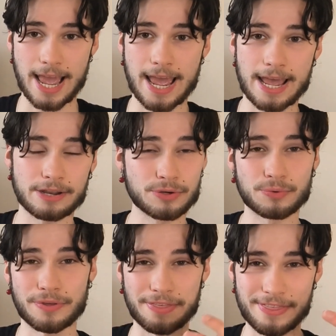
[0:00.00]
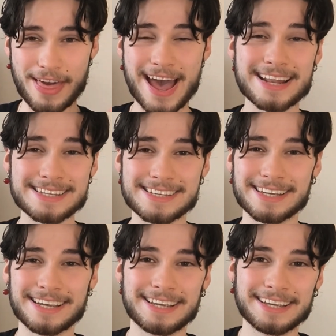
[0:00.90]
And with that,
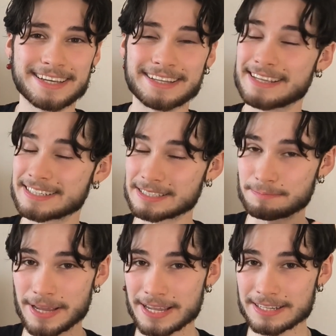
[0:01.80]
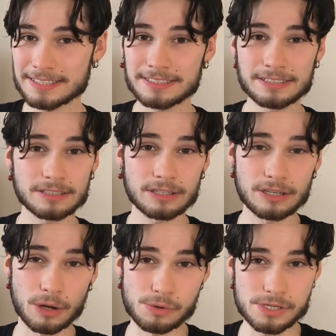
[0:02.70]
this has been
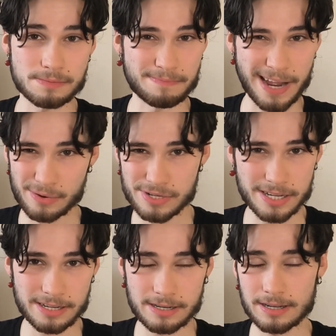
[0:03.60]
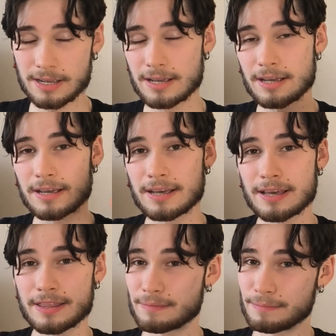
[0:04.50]
Ghost Mountain,
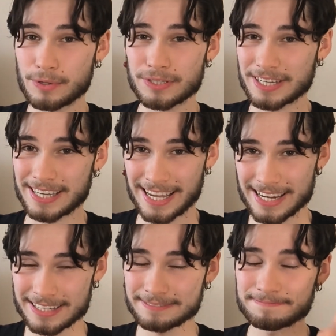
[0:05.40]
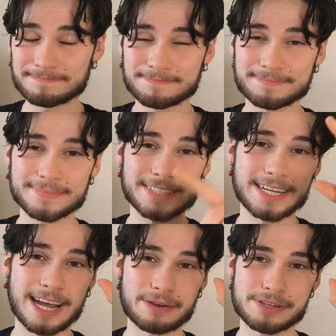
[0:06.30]
the music canon,
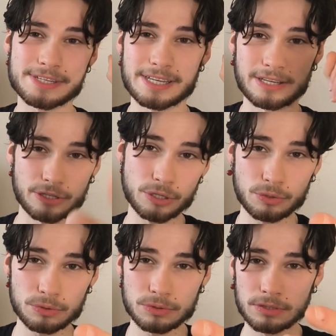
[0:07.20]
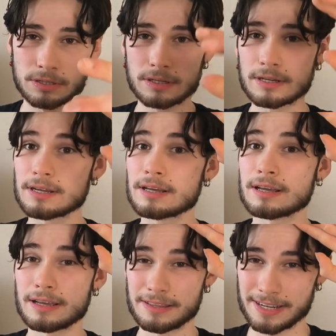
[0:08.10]
and I'll see you
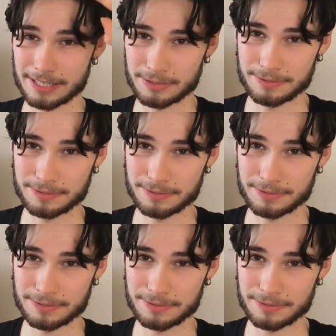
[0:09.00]
in the next